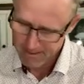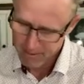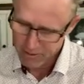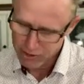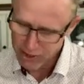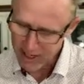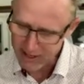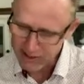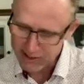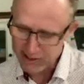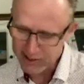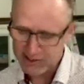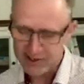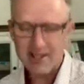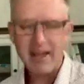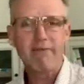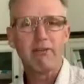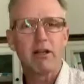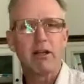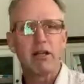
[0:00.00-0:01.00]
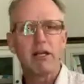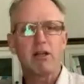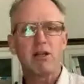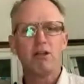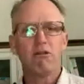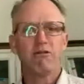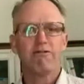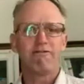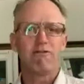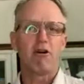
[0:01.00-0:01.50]
Genesis 17,
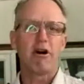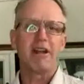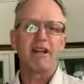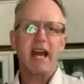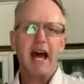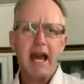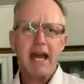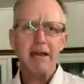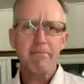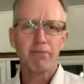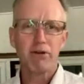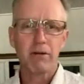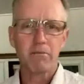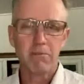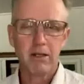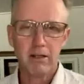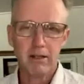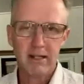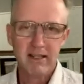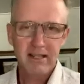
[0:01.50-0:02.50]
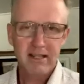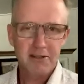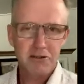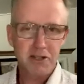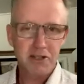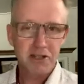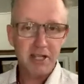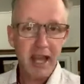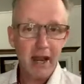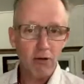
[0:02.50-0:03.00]
you'll find Abram and
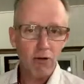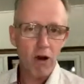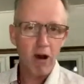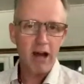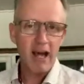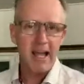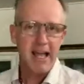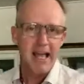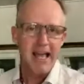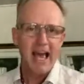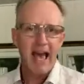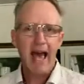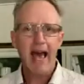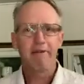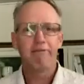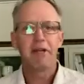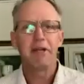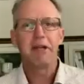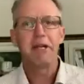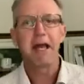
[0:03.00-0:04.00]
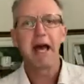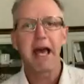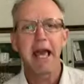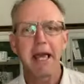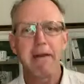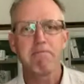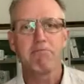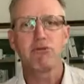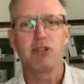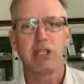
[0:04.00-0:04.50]
Sarai have a
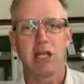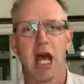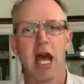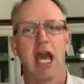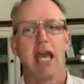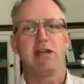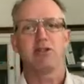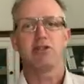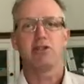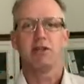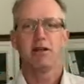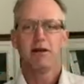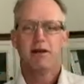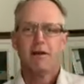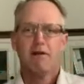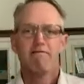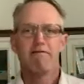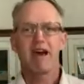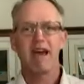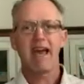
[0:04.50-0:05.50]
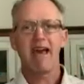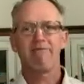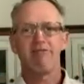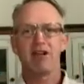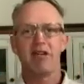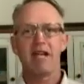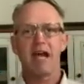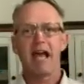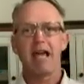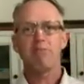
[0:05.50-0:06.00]
name change. They have
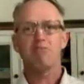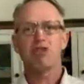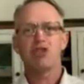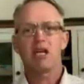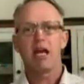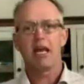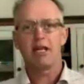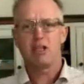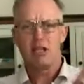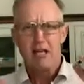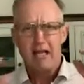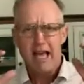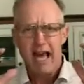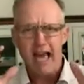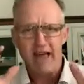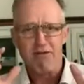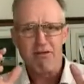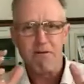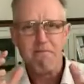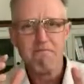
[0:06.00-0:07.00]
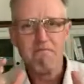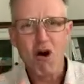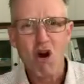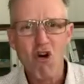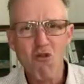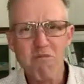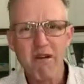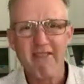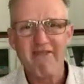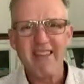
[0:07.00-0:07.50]
a name change. And the
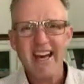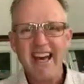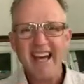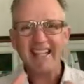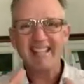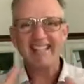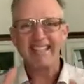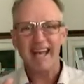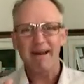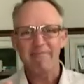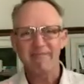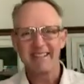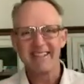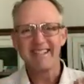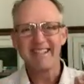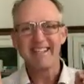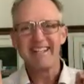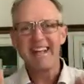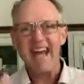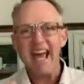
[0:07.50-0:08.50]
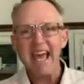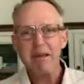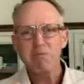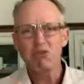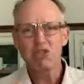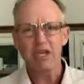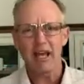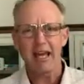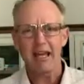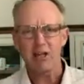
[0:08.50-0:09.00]
moment they accepted the
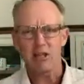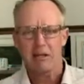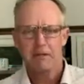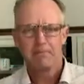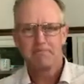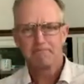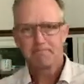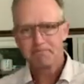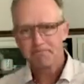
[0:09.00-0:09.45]
name change,